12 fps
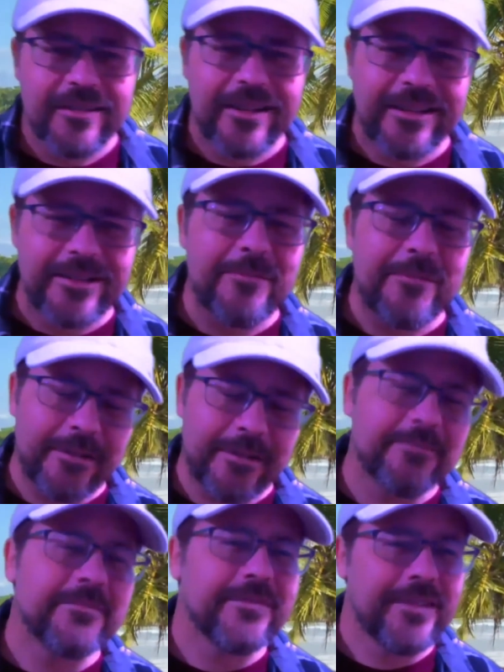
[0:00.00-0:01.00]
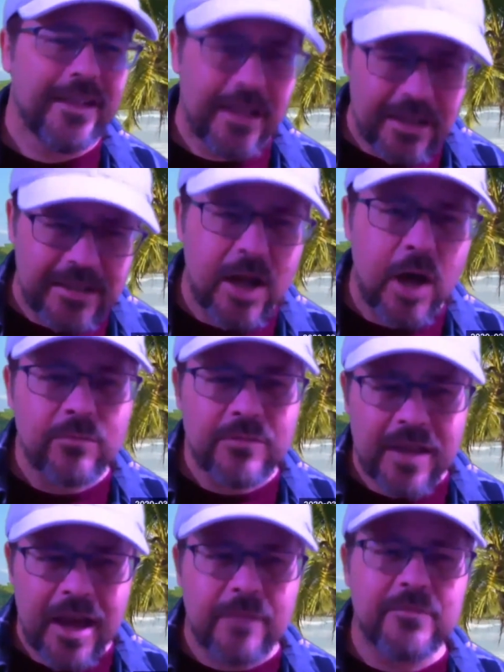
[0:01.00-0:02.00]
So, I mean,
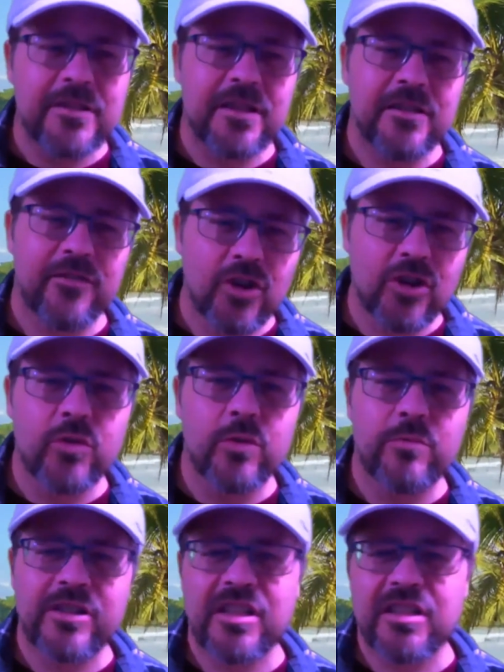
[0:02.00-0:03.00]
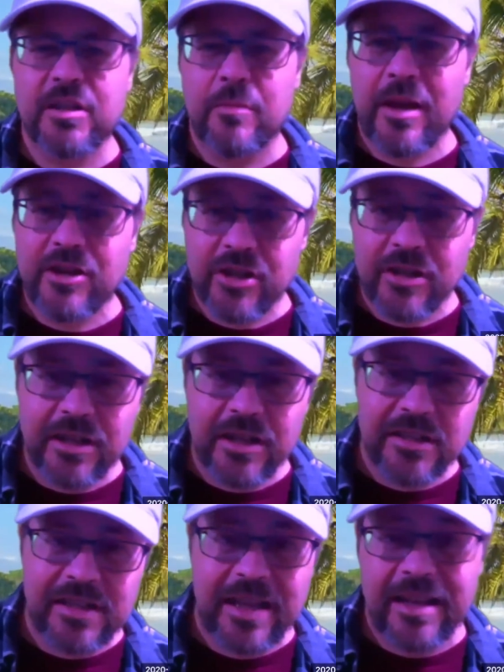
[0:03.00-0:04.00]
sometimes these virtual participation
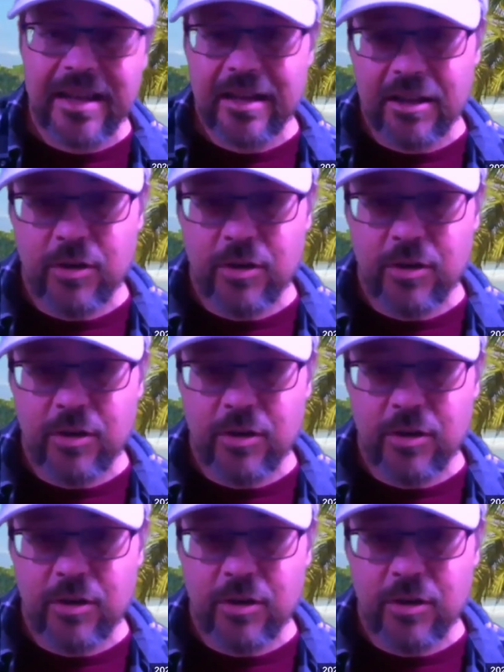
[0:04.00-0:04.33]
things kind of get a little